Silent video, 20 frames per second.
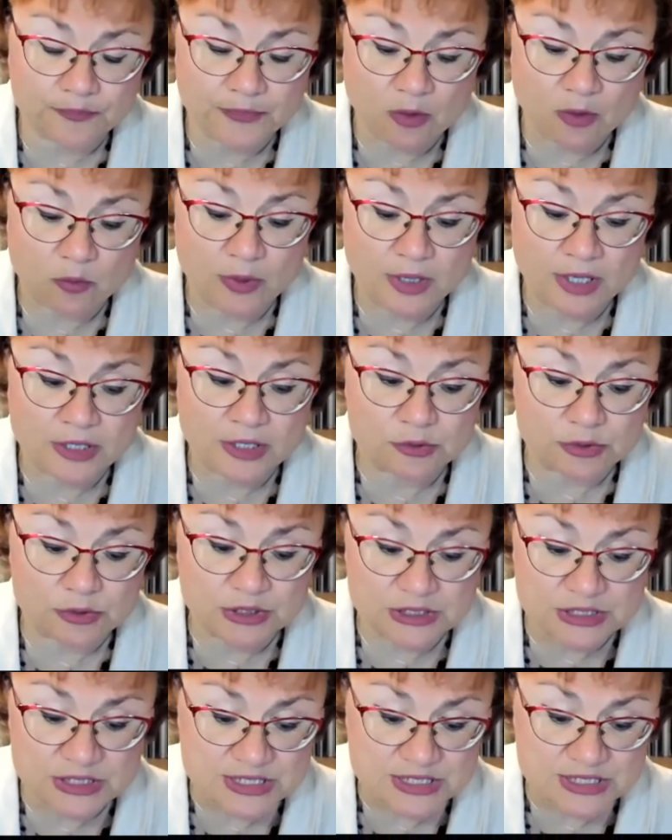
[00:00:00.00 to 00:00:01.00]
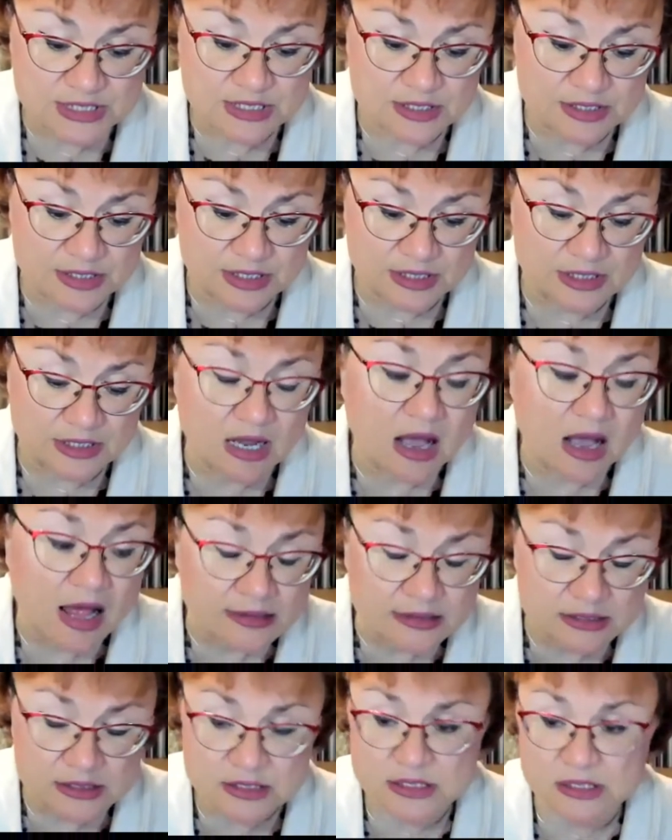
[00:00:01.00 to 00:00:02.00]
where you can see the
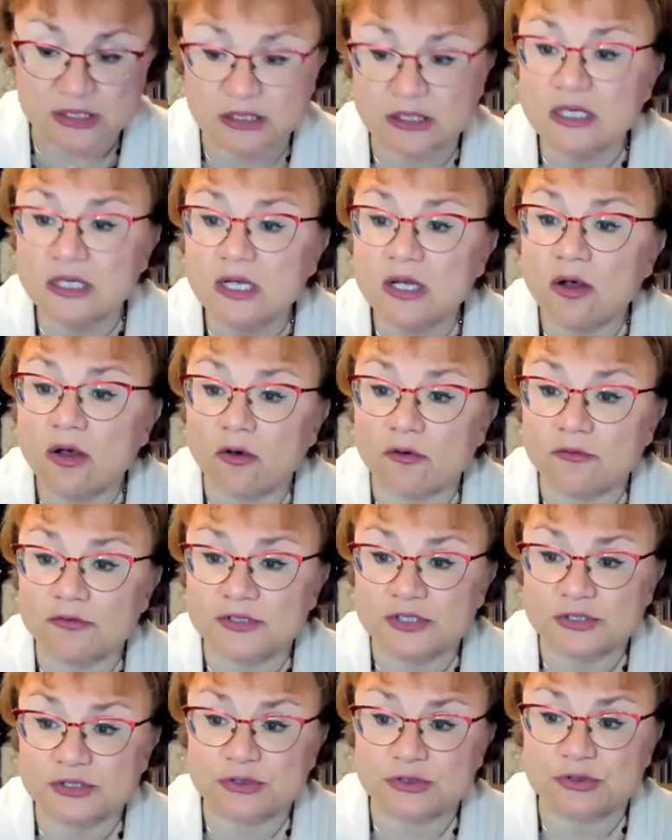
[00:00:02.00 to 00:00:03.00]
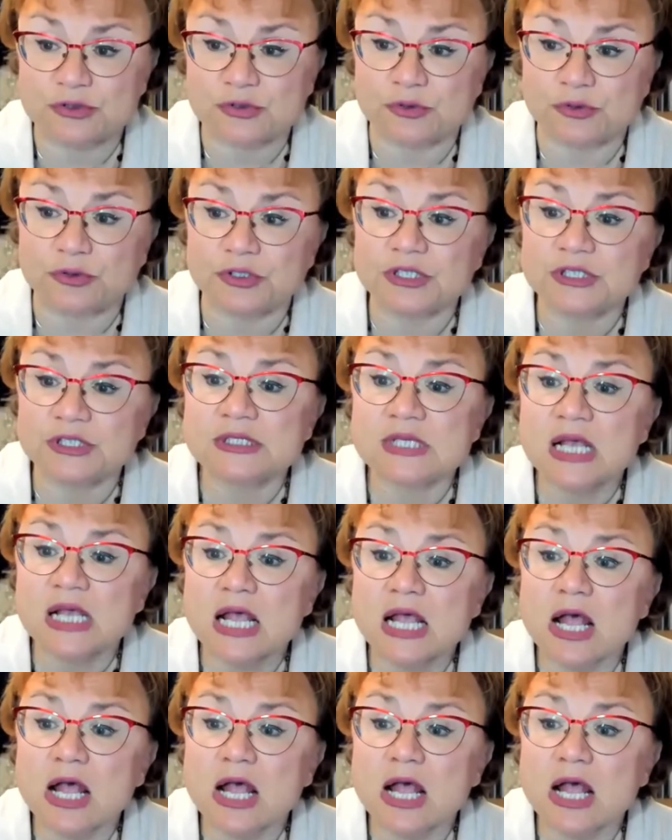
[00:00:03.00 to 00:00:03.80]
calendar of the tutorials,